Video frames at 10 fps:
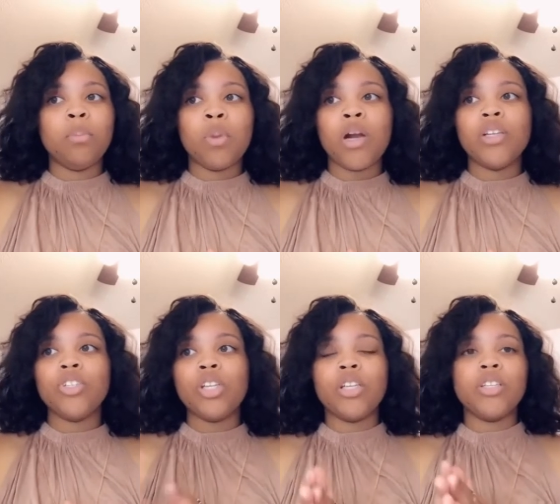March
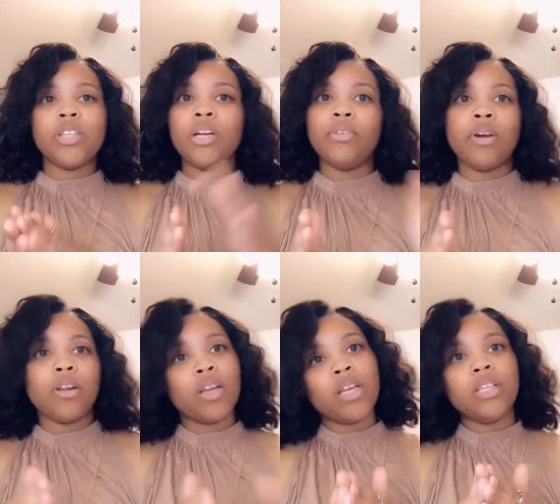and then turn around
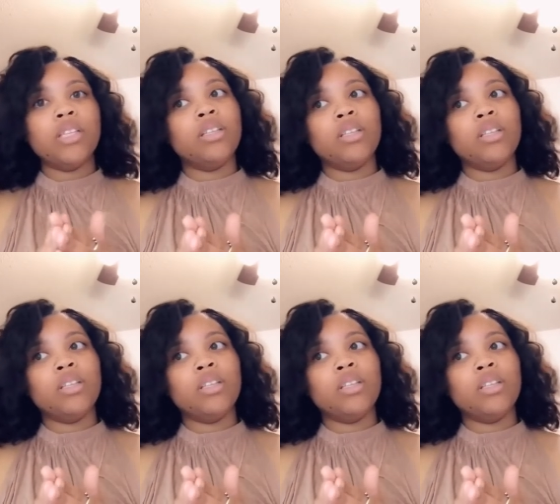and hit